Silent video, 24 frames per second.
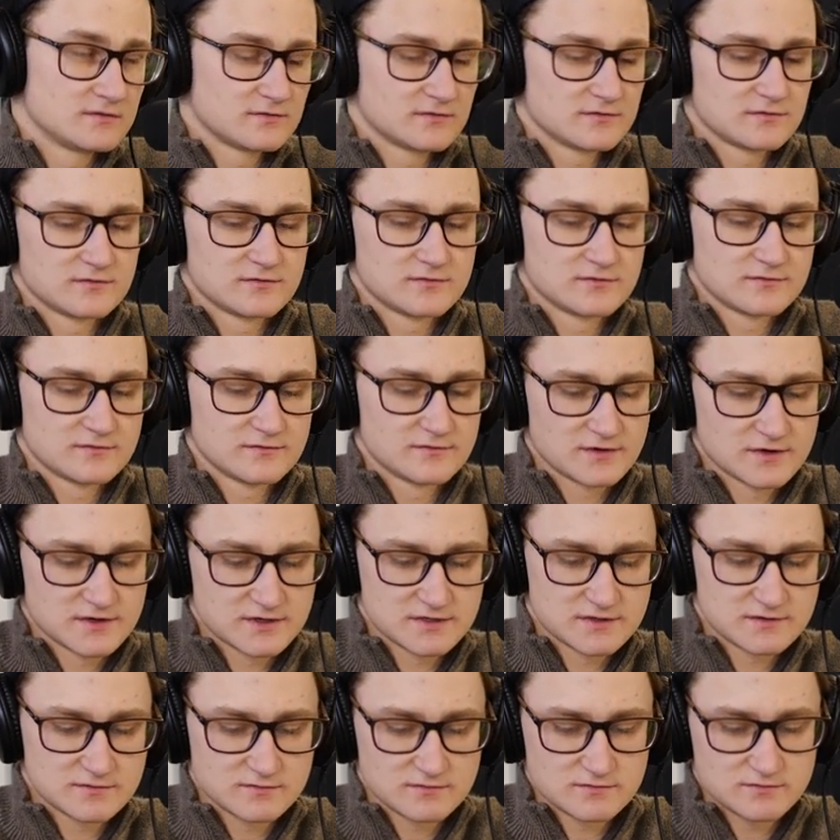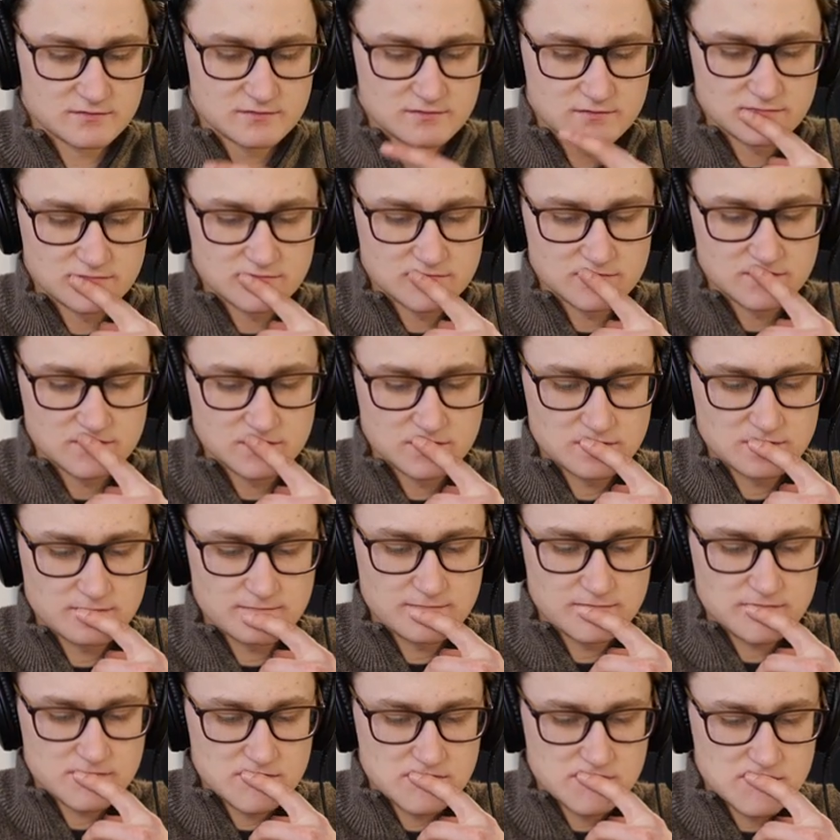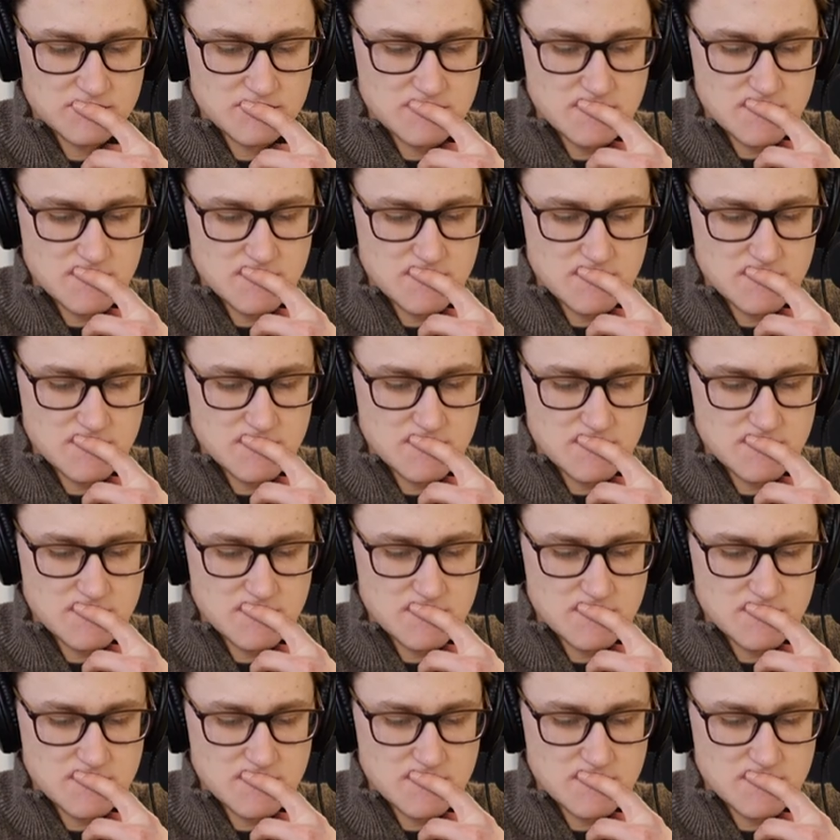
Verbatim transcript: Yeah. And then we are in chapter 7